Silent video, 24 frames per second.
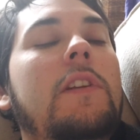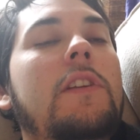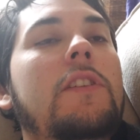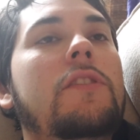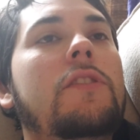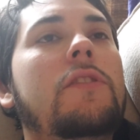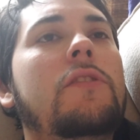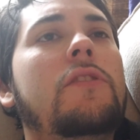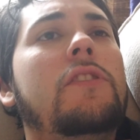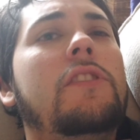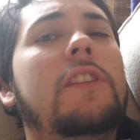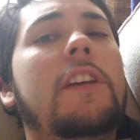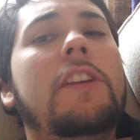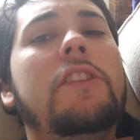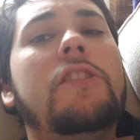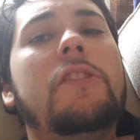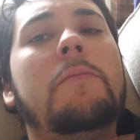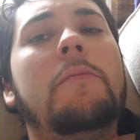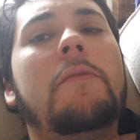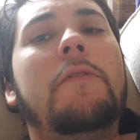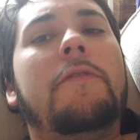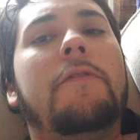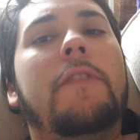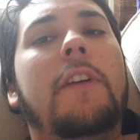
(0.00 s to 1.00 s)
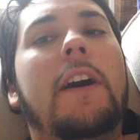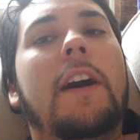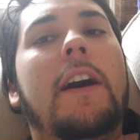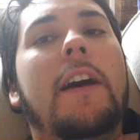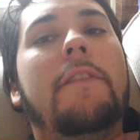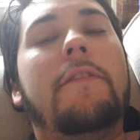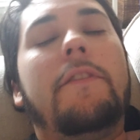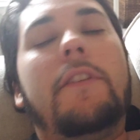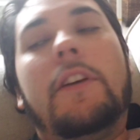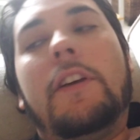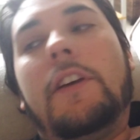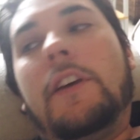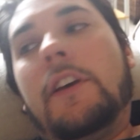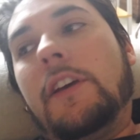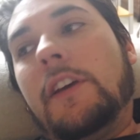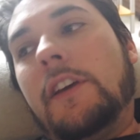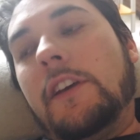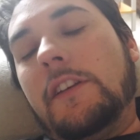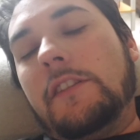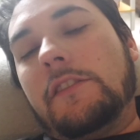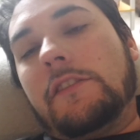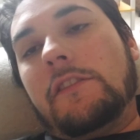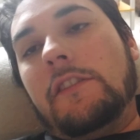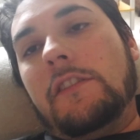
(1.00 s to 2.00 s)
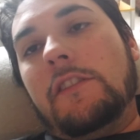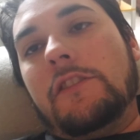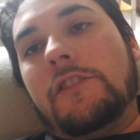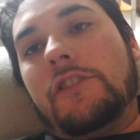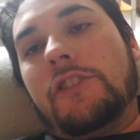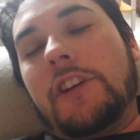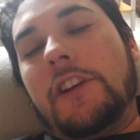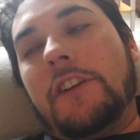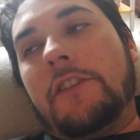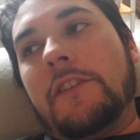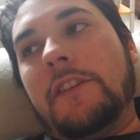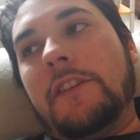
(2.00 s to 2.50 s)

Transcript: So stage number 5 is called